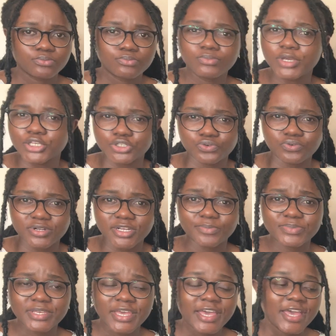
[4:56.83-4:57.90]
as
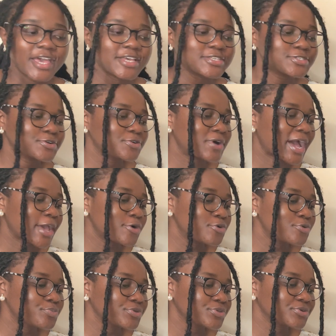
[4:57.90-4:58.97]
grown-ups. So I
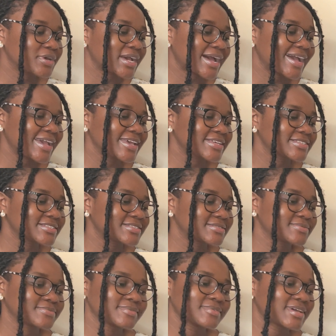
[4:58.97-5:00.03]
hope you
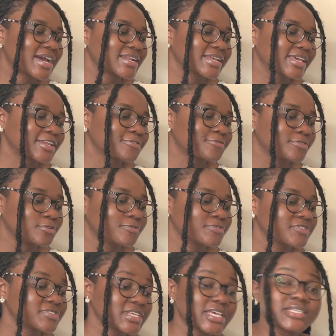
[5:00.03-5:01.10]
guys kind of get a feel of
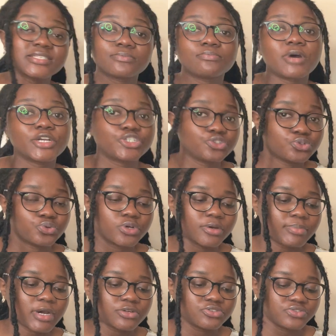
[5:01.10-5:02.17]
this. There isn't much to talk
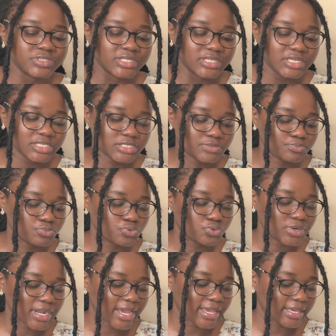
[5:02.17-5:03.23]
about really. It's
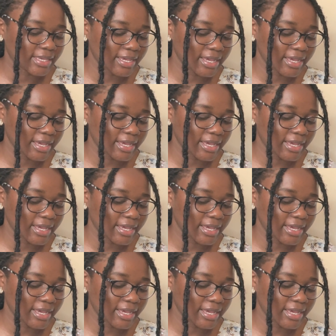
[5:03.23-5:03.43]
more like